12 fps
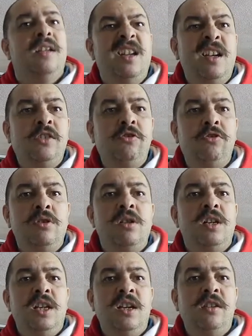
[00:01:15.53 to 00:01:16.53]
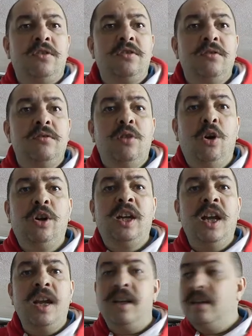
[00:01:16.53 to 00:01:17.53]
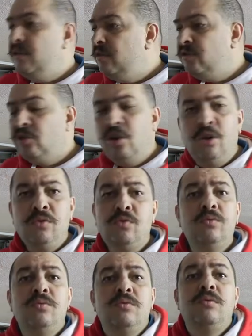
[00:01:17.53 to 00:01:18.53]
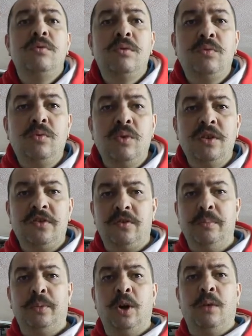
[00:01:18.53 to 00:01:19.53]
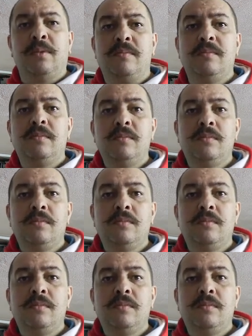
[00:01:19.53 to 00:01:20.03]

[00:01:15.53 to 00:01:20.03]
Yes, yes, okay, so what's the problem?